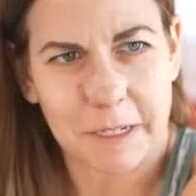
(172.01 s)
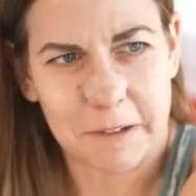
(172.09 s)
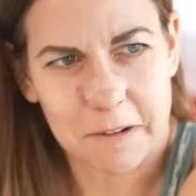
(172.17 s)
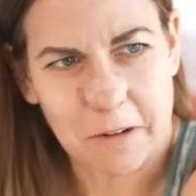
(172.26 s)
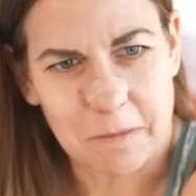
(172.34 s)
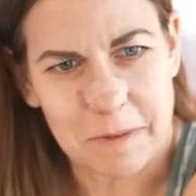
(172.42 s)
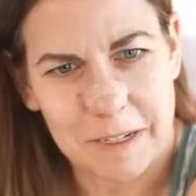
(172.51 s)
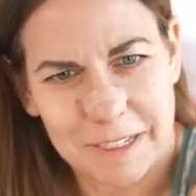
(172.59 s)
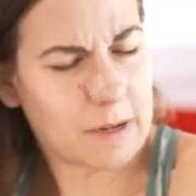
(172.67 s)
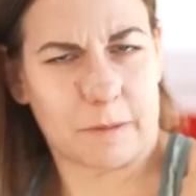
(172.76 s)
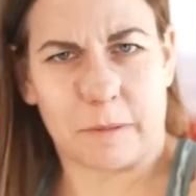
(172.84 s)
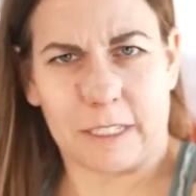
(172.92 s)
my arm. That's
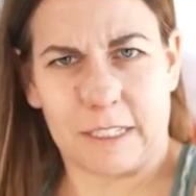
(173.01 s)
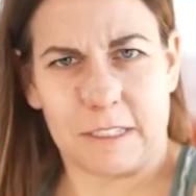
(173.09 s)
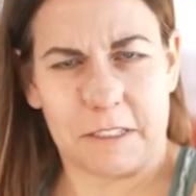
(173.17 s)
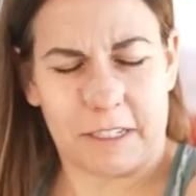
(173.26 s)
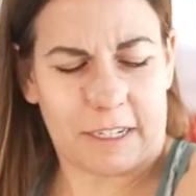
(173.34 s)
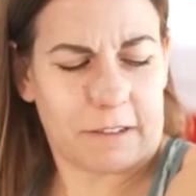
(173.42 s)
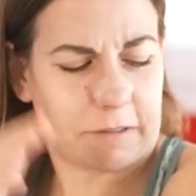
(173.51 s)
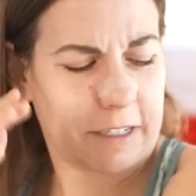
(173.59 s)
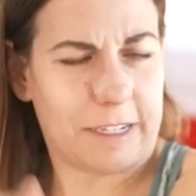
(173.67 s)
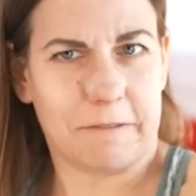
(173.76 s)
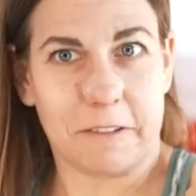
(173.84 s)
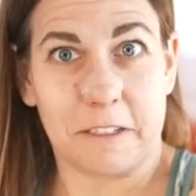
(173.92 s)
probably good enough,
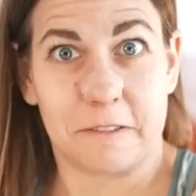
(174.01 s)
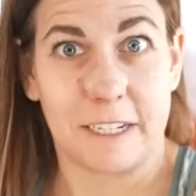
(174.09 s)
right? We're gonna